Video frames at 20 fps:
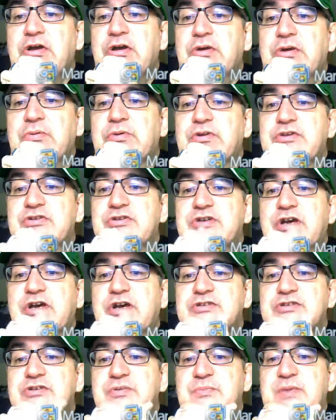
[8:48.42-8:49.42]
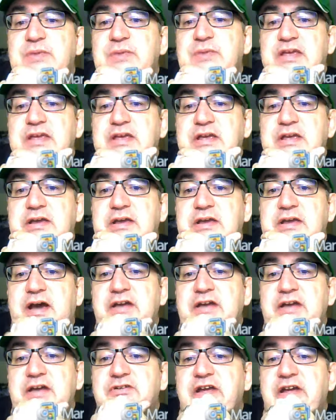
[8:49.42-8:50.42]
when the Johnson Behe
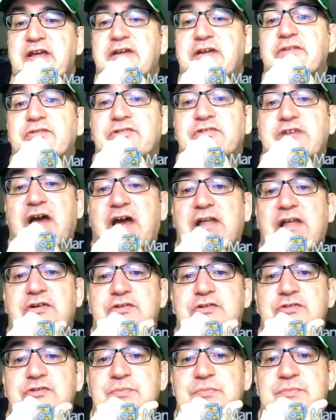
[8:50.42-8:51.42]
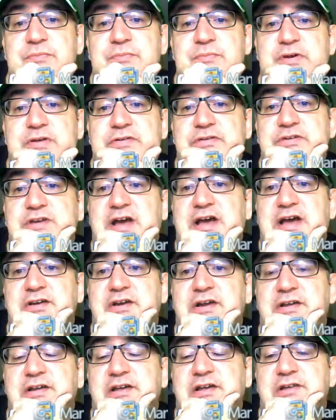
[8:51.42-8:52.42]
cadre of scholars, scholar,
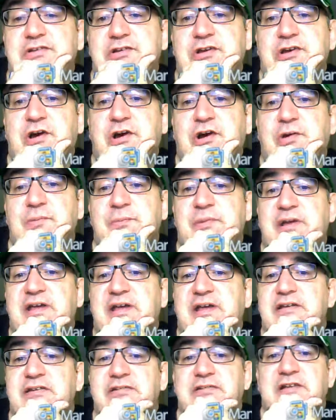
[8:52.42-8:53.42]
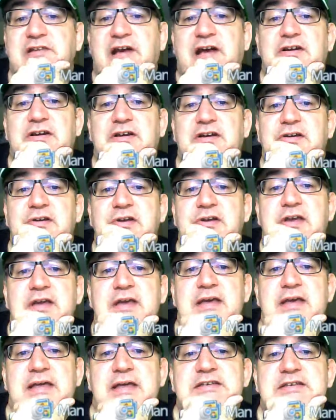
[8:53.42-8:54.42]
I guess you could call Behe a scholar,
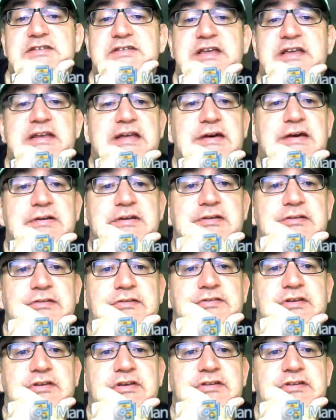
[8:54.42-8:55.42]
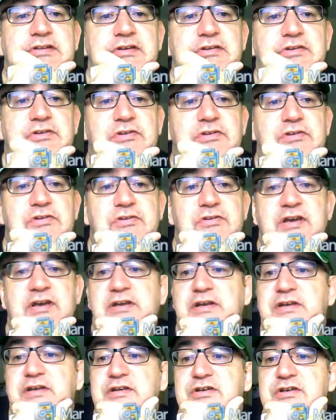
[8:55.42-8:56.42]
he set out his ideas in the
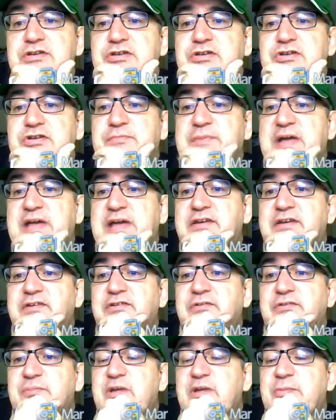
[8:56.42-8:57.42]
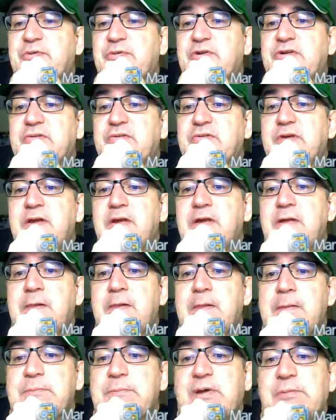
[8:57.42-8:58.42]
second edition of Pandas and People,
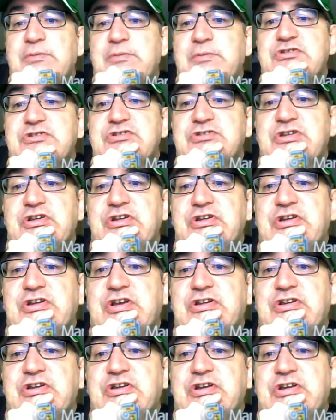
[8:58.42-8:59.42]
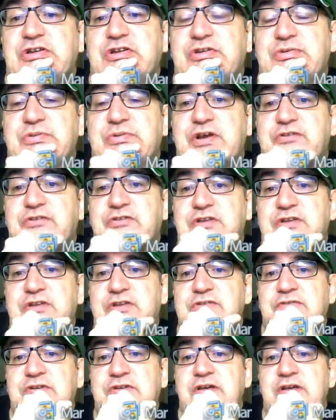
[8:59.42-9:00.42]
published in 1993,
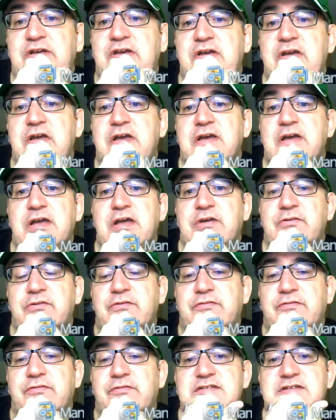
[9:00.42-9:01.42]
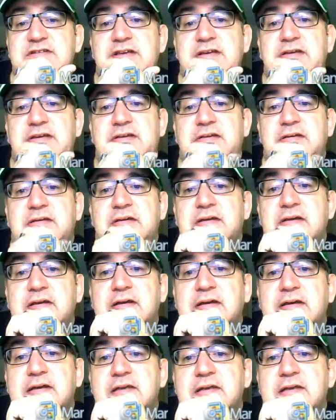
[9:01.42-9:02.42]
extensively, revising
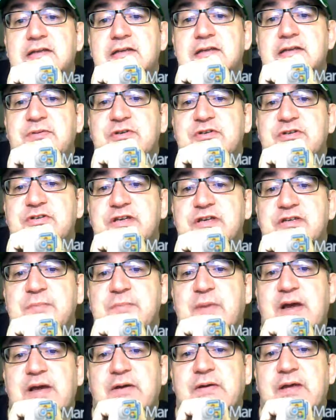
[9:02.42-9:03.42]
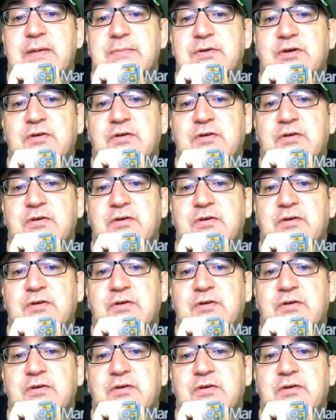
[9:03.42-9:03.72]
the Chapter 6 Biochemical